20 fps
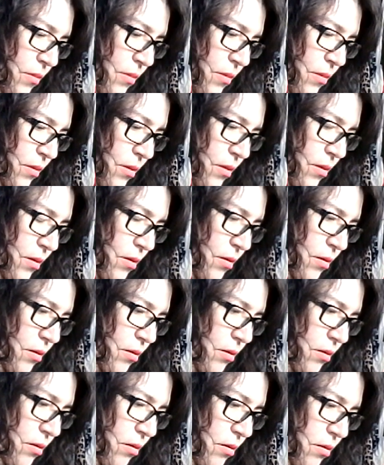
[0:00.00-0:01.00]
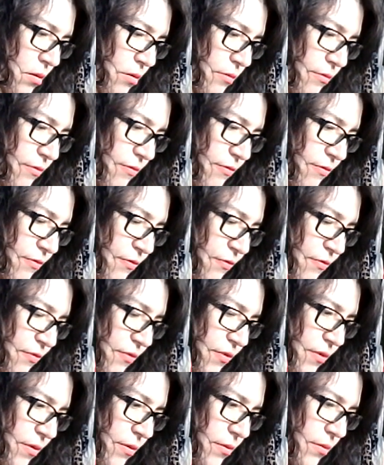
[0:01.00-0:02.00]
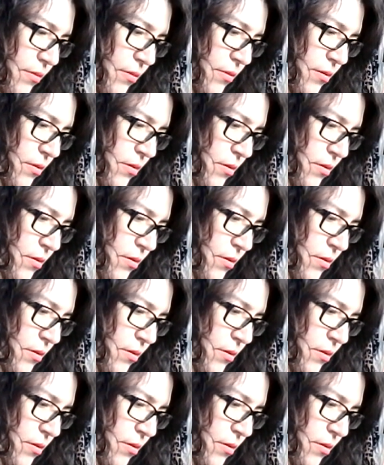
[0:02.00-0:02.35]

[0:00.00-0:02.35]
Nothing is said.